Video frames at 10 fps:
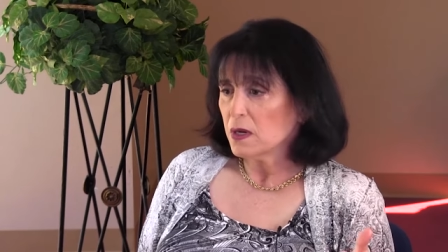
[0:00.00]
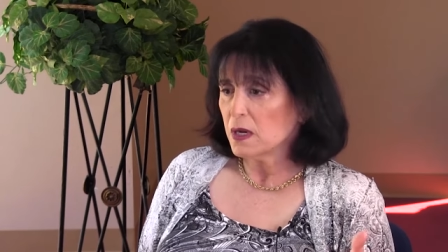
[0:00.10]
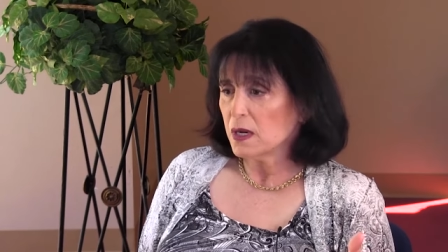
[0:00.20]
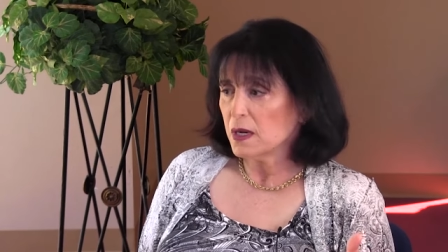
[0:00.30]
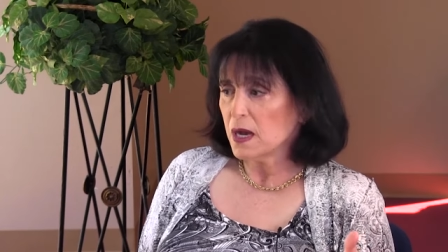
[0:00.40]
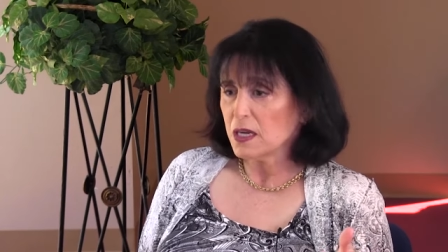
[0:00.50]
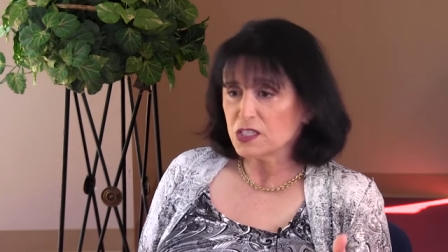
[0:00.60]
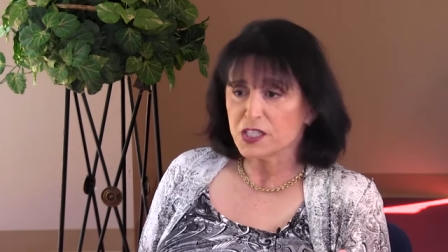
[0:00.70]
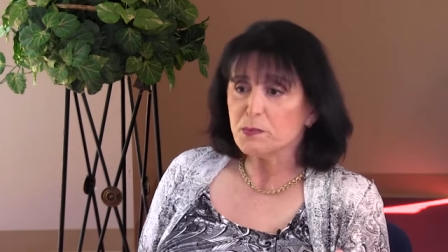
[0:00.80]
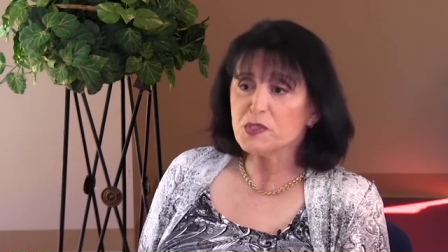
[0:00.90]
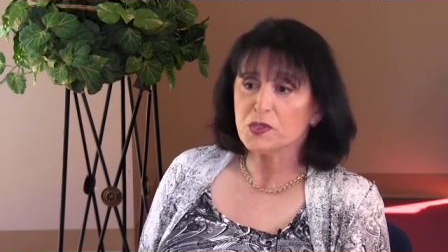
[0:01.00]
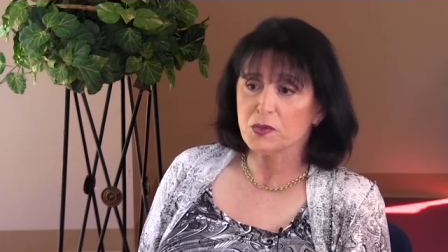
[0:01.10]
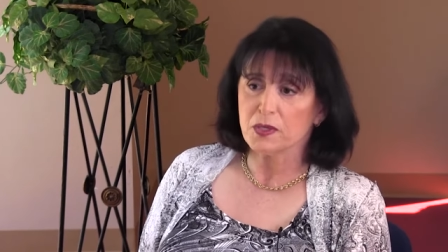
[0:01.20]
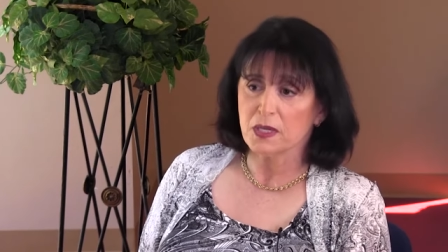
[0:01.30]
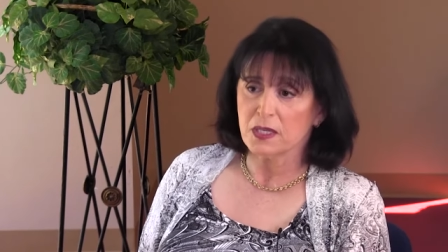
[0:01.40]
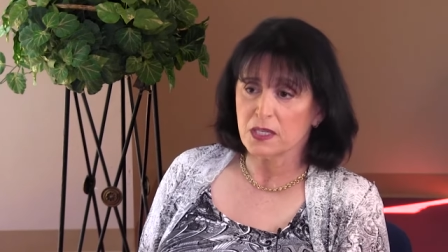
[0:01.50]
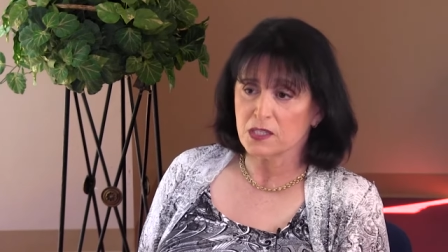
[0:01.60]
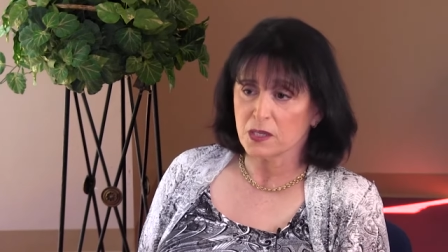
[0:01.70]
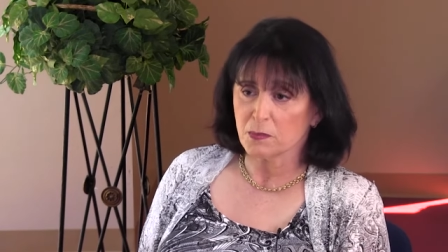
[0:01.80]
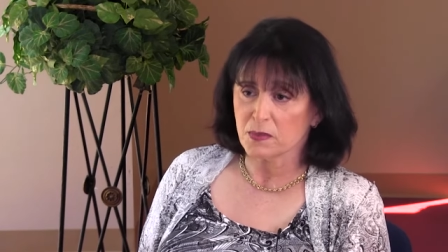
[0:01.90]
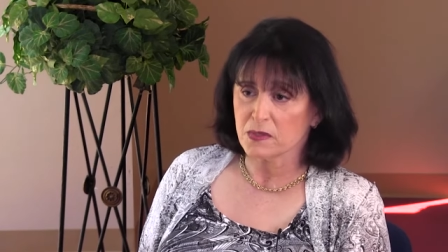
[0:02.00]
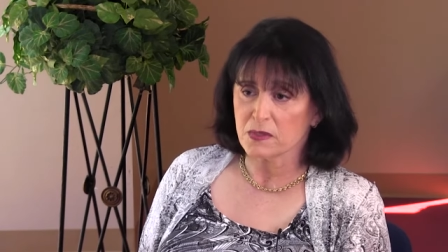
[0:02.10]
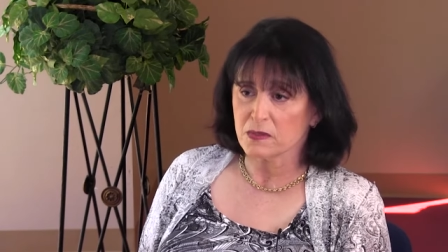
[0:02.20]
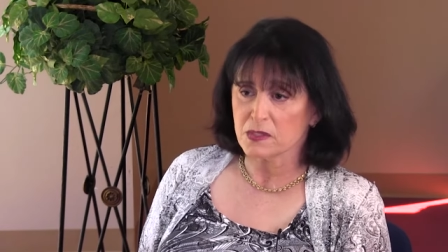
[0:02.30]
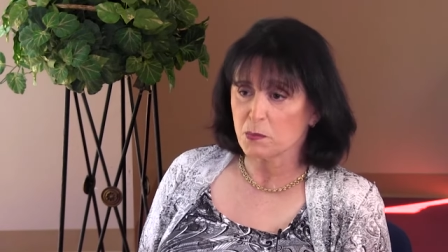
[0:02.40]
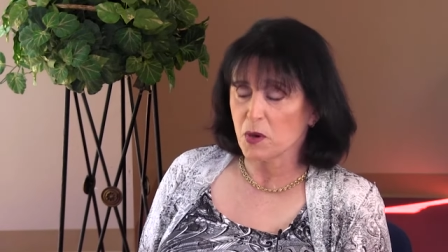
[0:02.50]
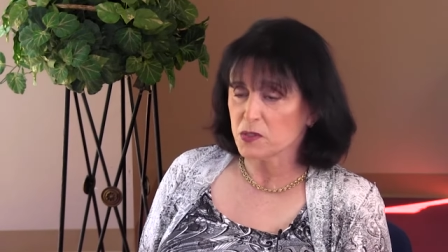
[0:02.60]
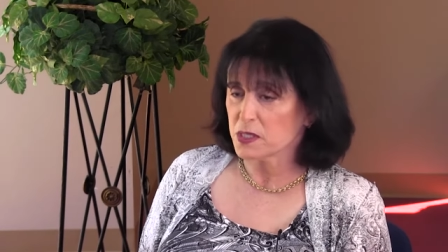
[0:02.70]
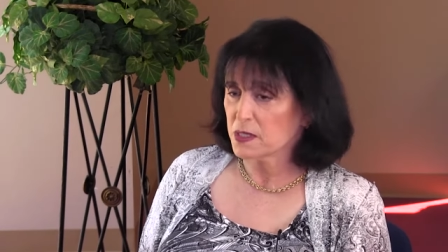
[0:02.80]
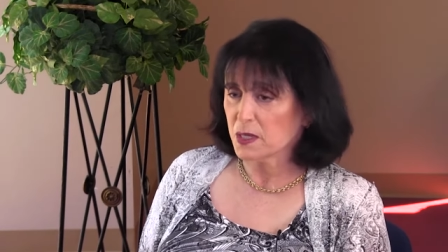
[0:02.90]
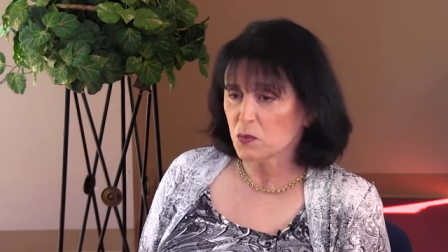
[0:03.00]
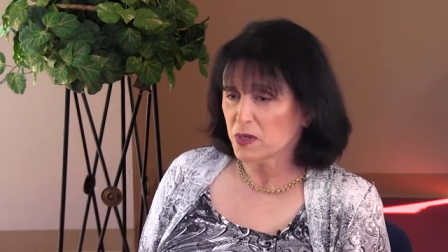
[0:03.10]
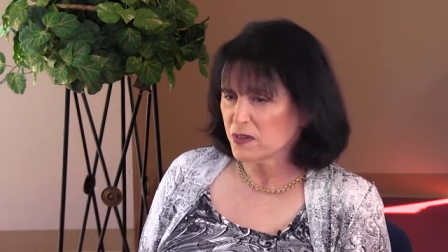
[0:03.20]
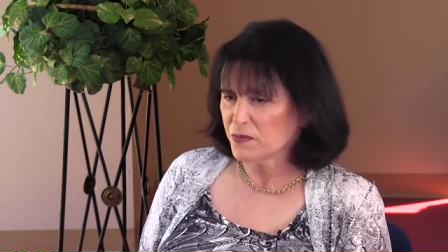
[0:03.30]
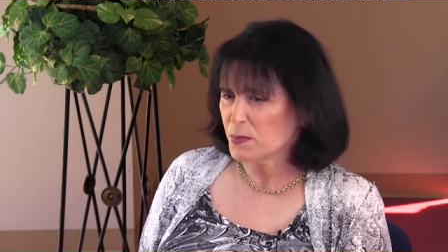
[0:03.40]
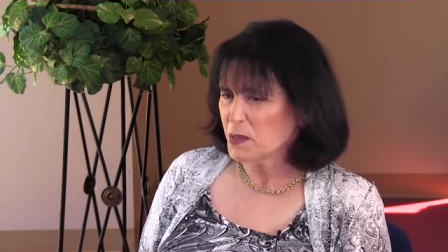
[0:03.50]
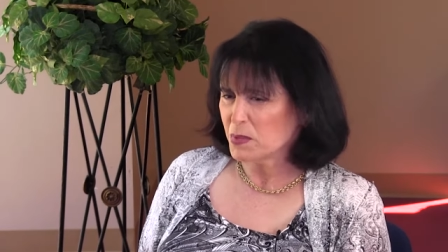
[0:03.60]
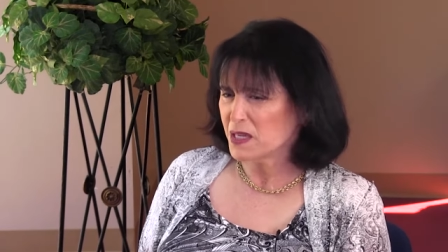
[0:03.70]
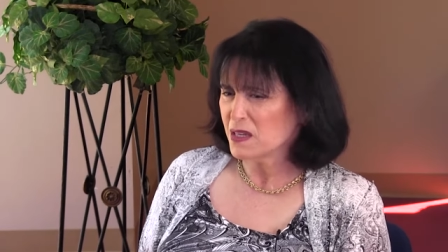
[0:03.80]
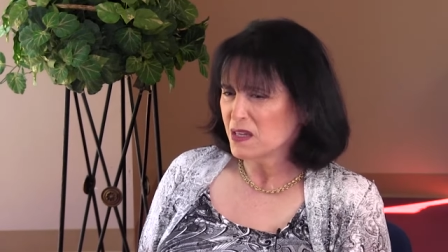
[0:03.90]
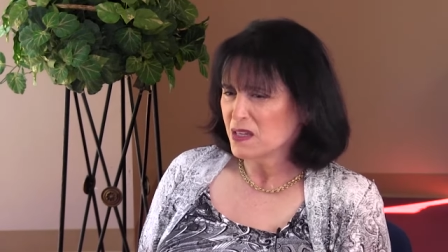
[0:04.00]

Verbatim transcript: uh, Hatshepsut in Egypt, supposedly one of maybe